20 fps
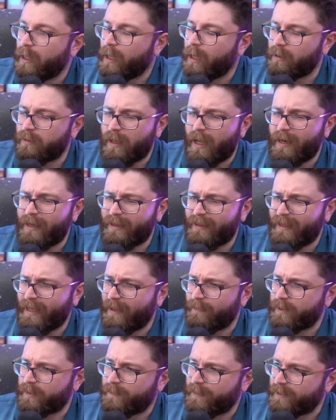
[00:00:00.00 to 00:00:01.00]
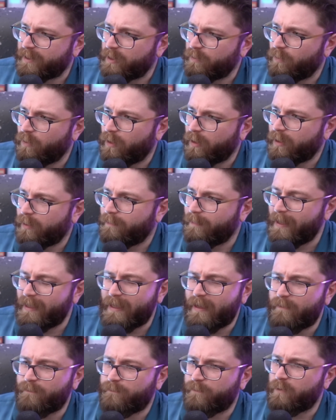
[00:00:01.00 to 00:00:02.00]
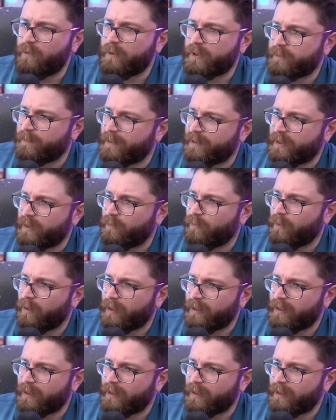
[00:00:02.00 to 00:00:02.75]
A lot of the game is busy work. Making food is busy work.